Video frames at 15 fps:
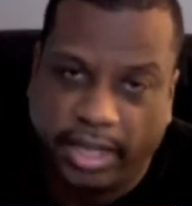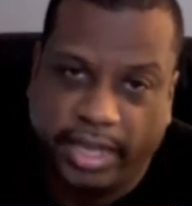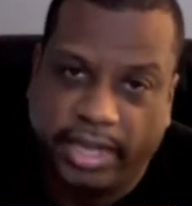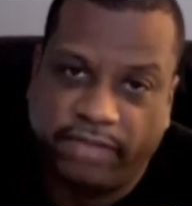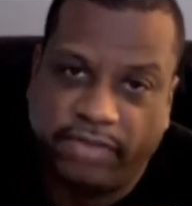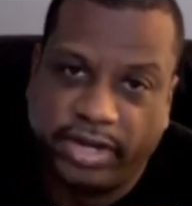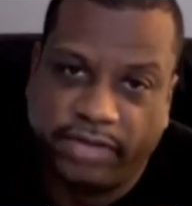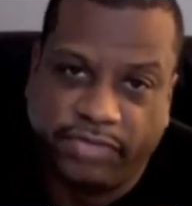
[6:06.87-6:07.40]

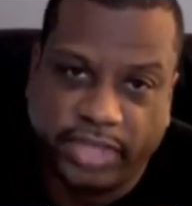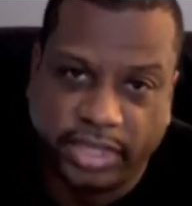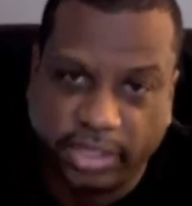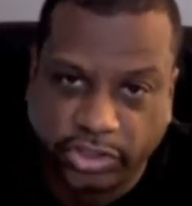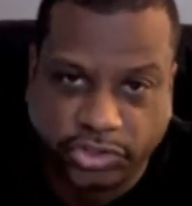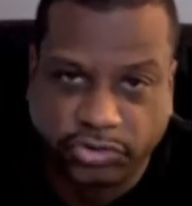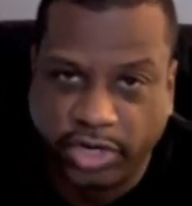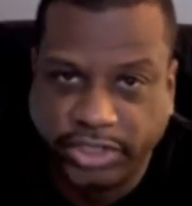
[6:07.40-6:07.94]
Even if the
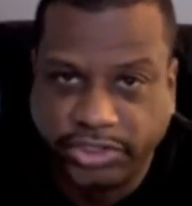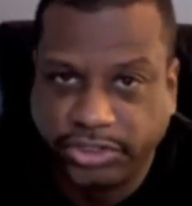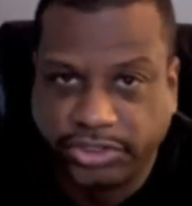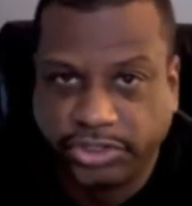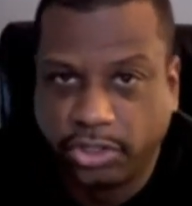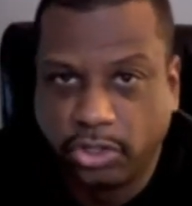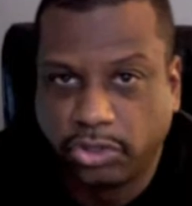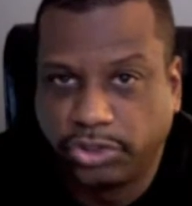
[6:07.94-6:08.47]
illustration
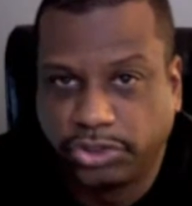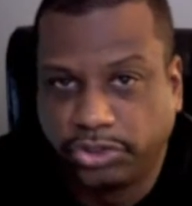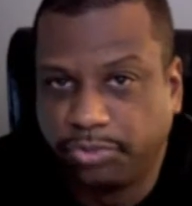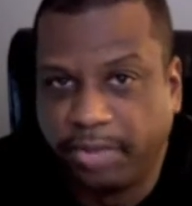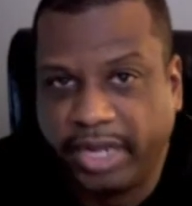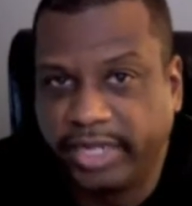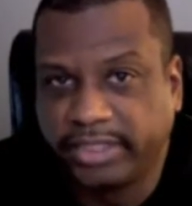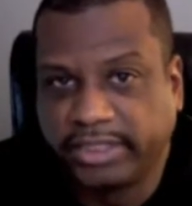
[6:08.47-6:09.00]
shows that
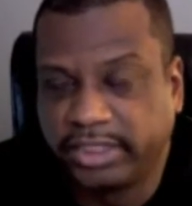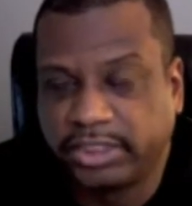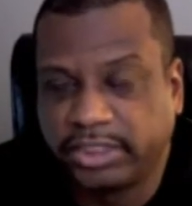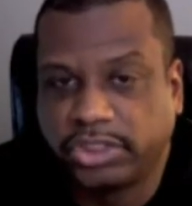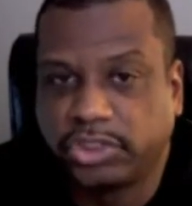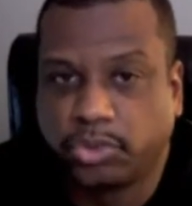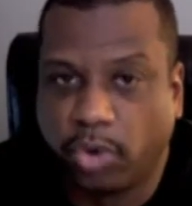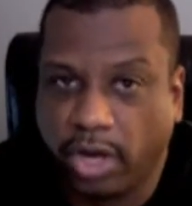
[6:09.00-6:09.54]
you're making 6
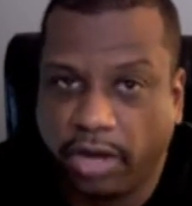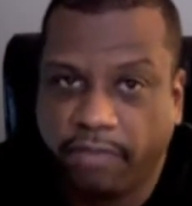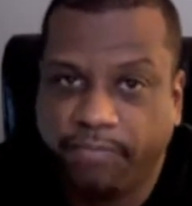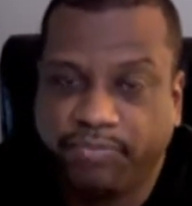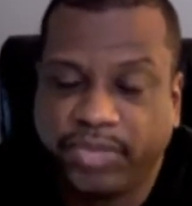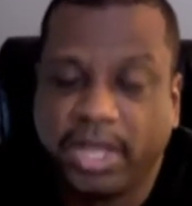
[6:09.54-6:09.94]
to 12.